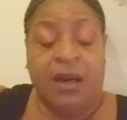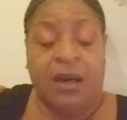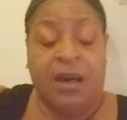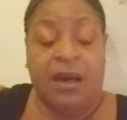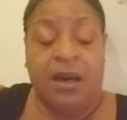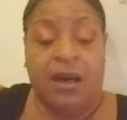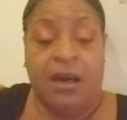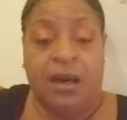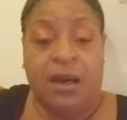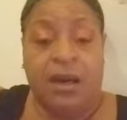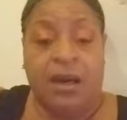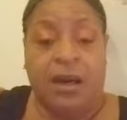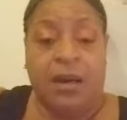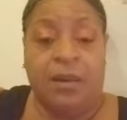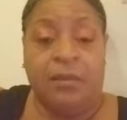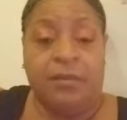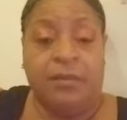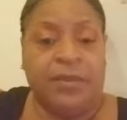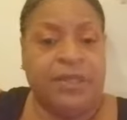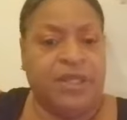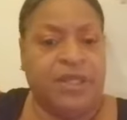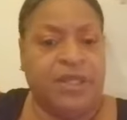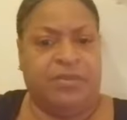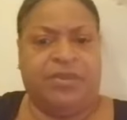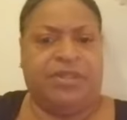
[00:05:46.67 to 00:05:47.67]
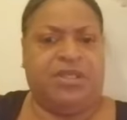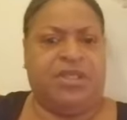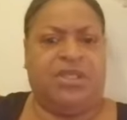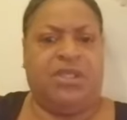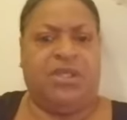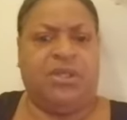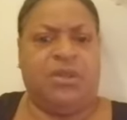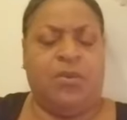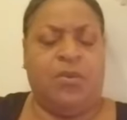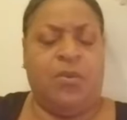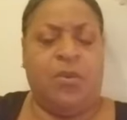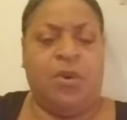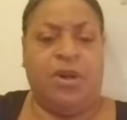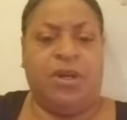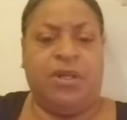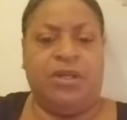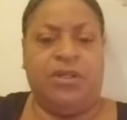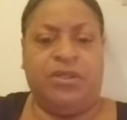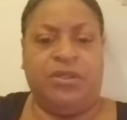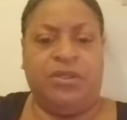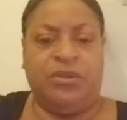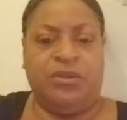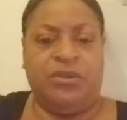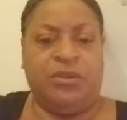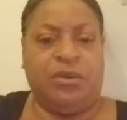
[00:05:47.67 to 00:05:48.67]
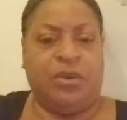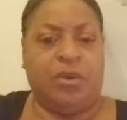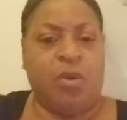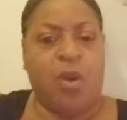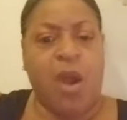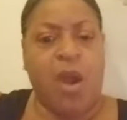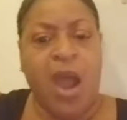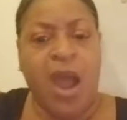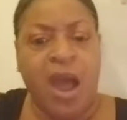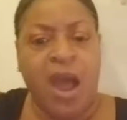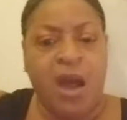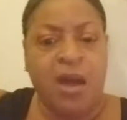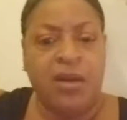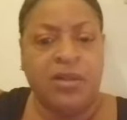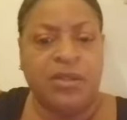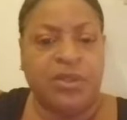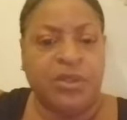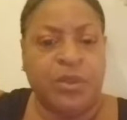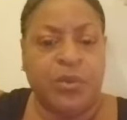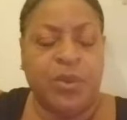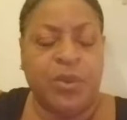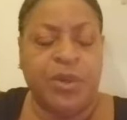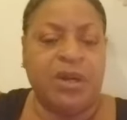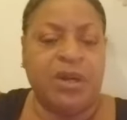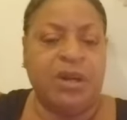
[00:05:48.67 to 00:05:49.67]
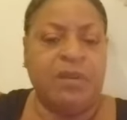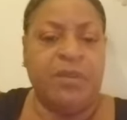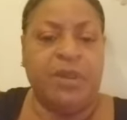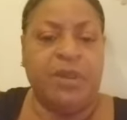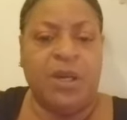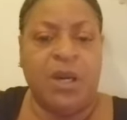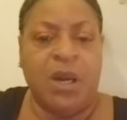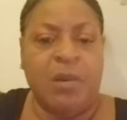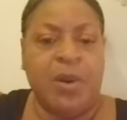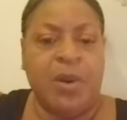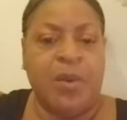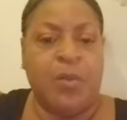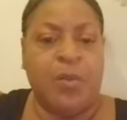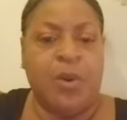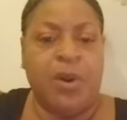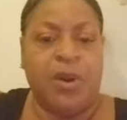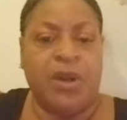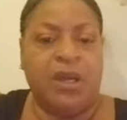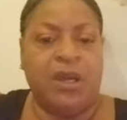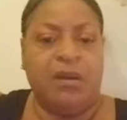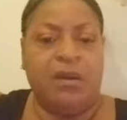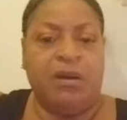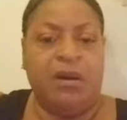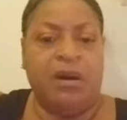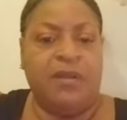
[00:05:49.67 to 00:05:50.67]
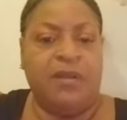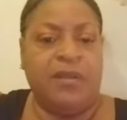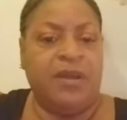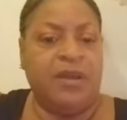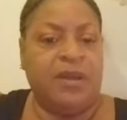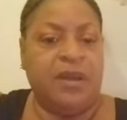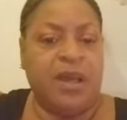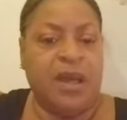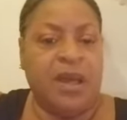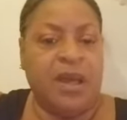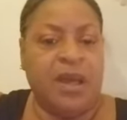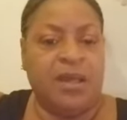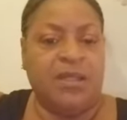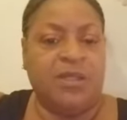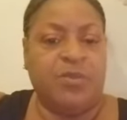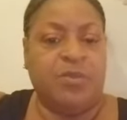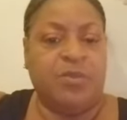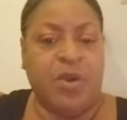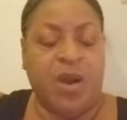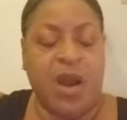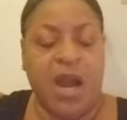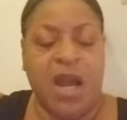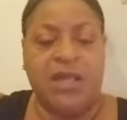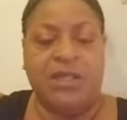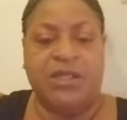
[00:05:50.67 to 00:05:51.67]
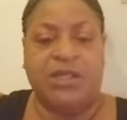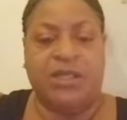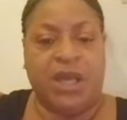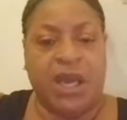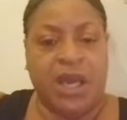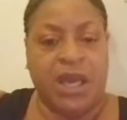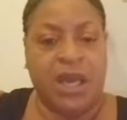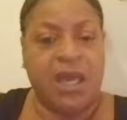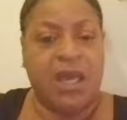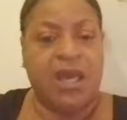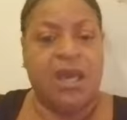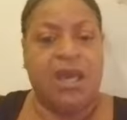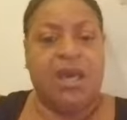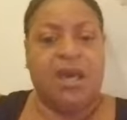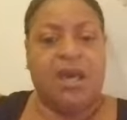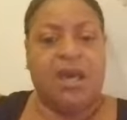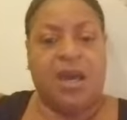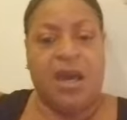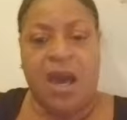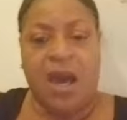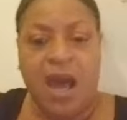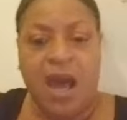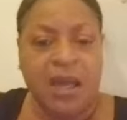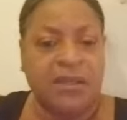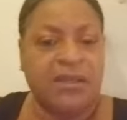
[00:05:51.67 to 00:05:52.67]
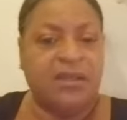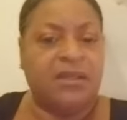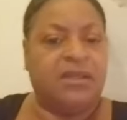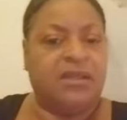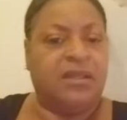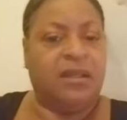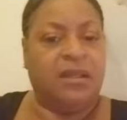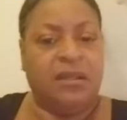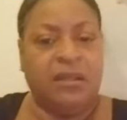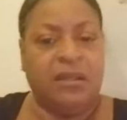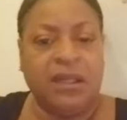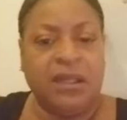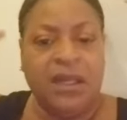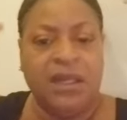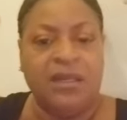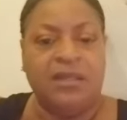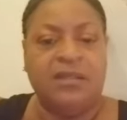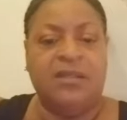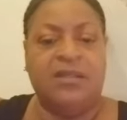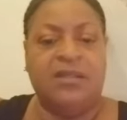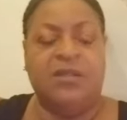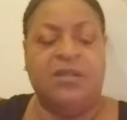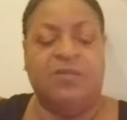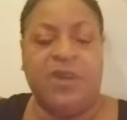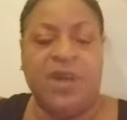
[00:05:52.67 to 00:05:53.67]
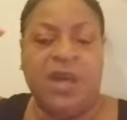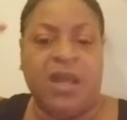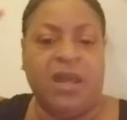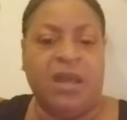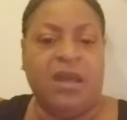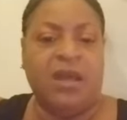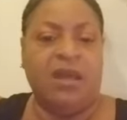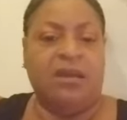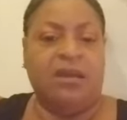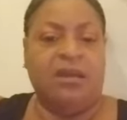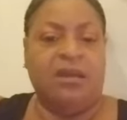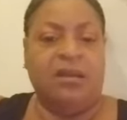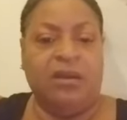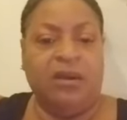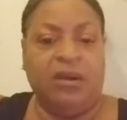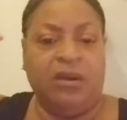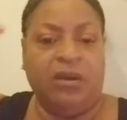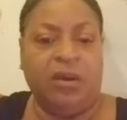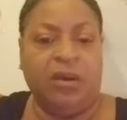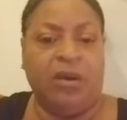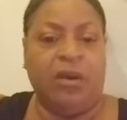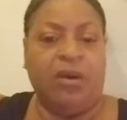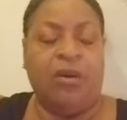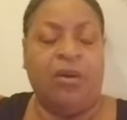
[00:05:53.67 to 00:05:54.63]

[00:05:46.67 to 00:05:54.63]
because we just don't want to do the crowds, or we're coming home and working on the next project, constantly spinning,